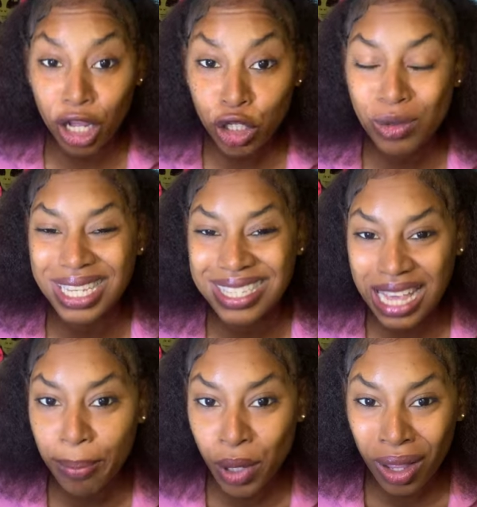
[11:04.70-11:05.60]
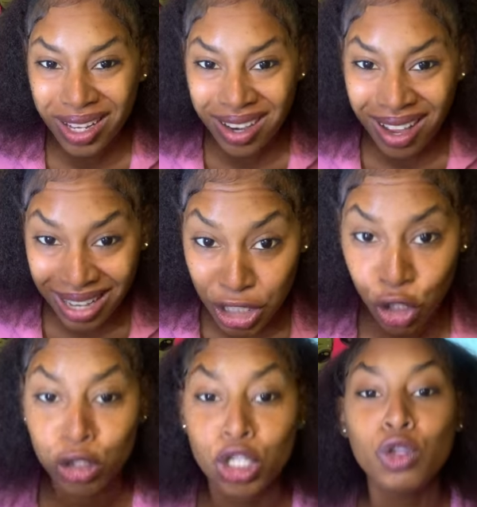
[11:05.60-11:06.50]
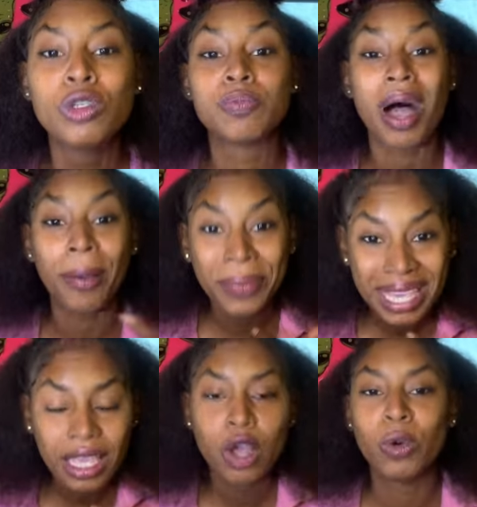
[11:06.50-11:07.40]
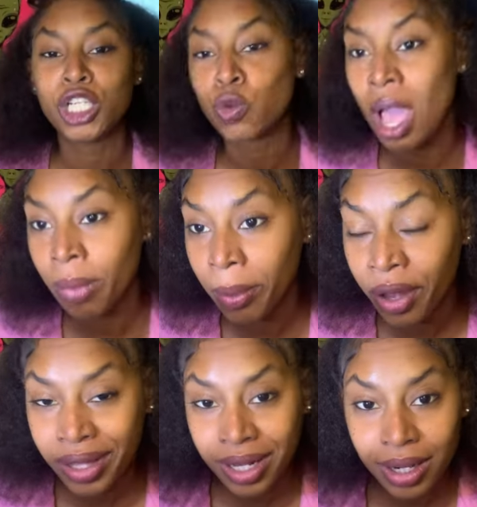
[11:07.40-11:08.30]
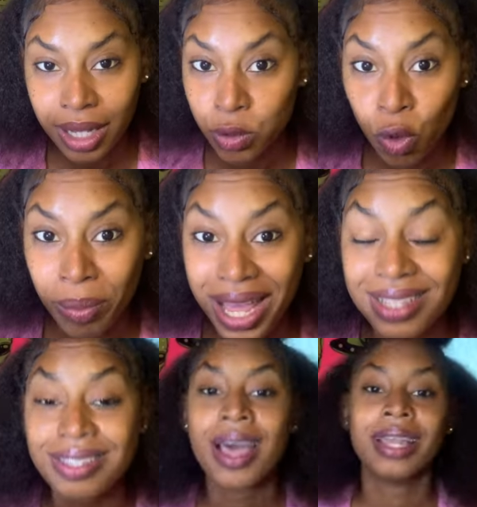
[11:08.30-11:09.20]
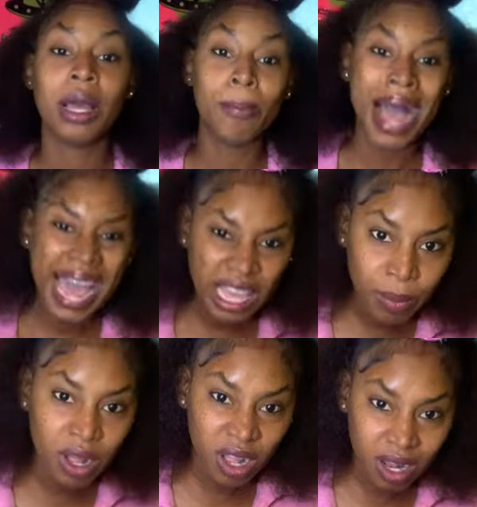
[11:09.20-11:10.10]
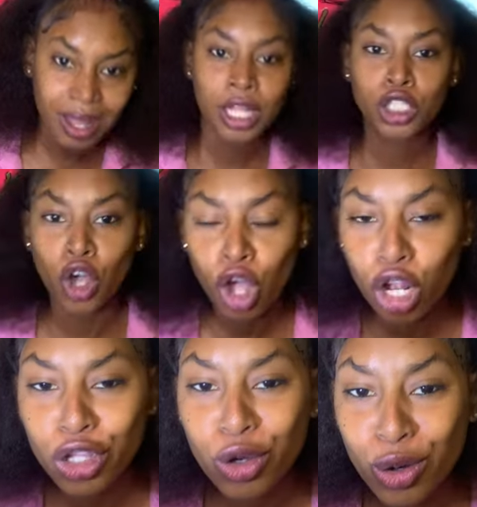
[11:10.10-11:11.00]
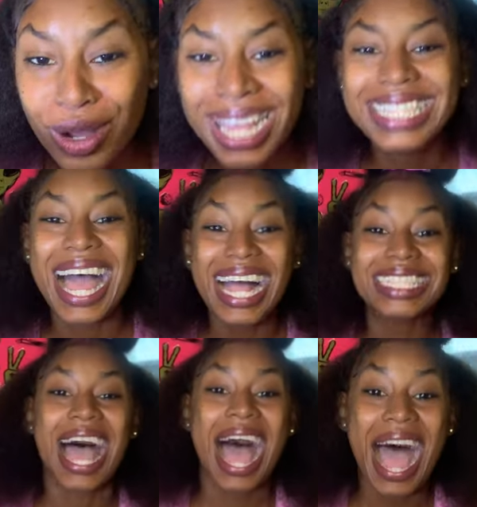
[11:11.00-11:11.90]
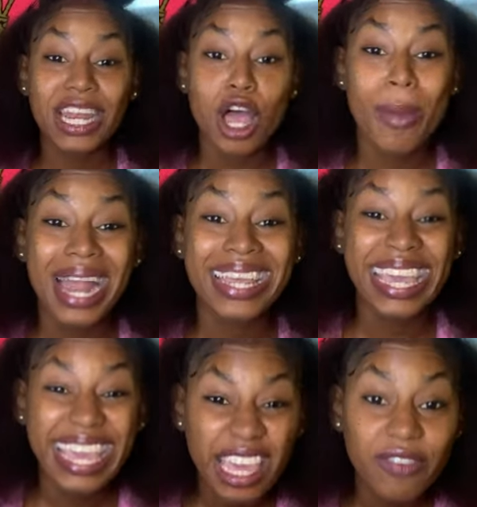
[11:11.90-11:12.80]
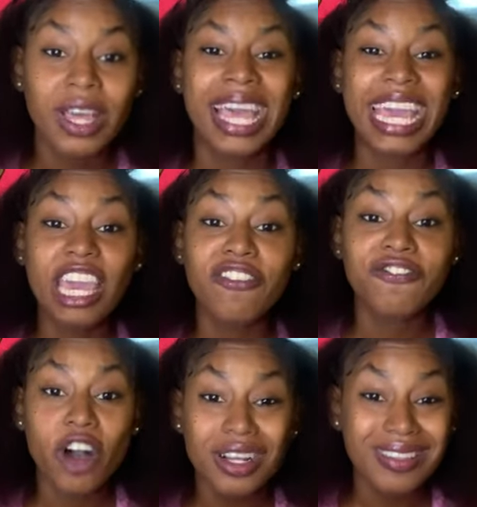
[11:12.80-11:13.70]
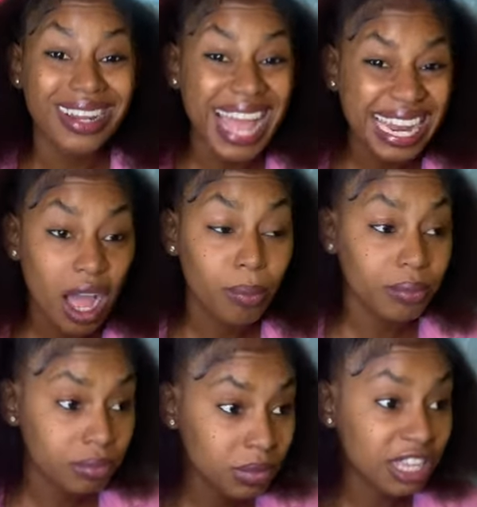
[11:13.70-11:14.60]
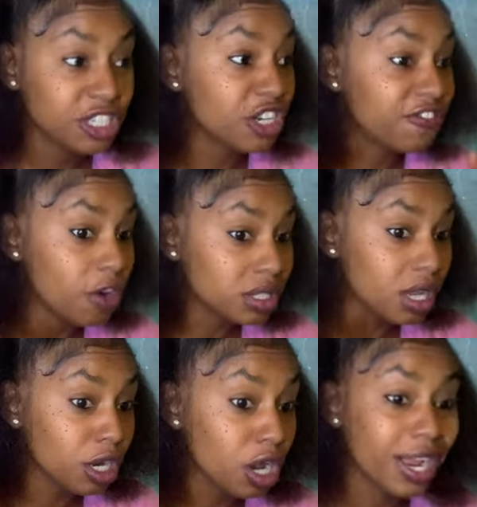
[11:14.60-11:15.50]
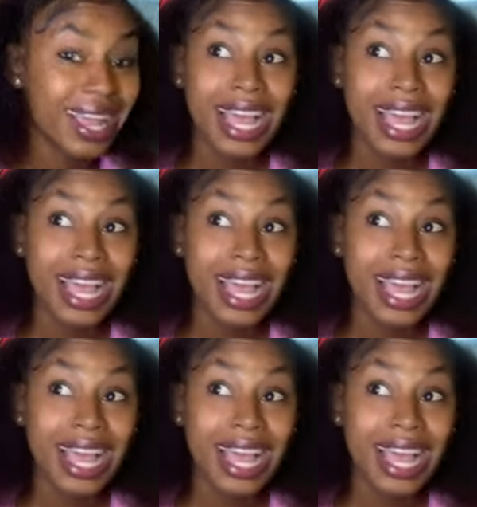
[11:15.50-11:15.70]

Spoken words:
use the same blood clot logic gonna use for me, which is why I'm a blood clot homeless. The Bible told you that Adam and Eve fucked on Adam. She fucked on her.